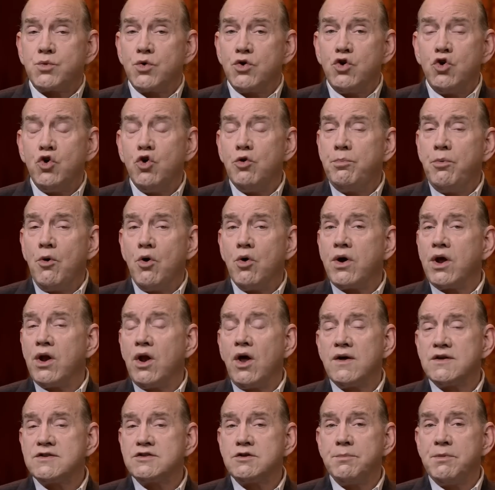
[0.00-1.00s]
word hupo can
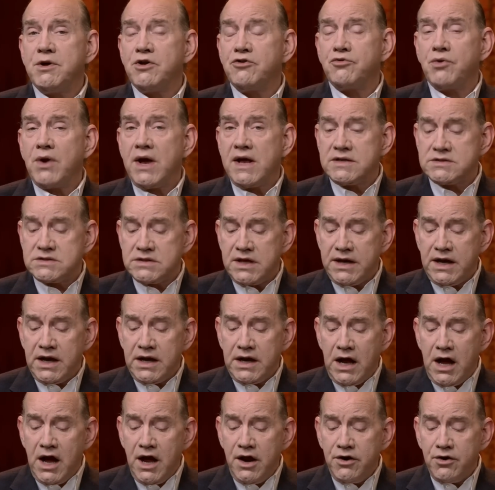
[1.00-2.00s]
also be translated
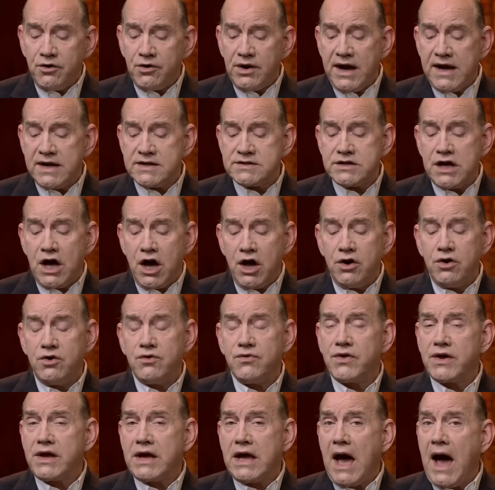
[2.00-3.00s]
under as under
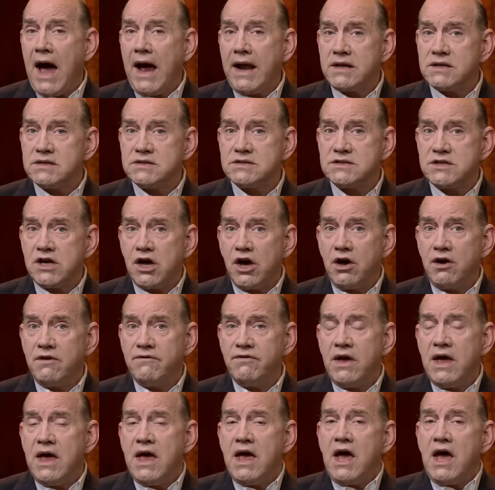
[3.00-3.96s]
the guidance of.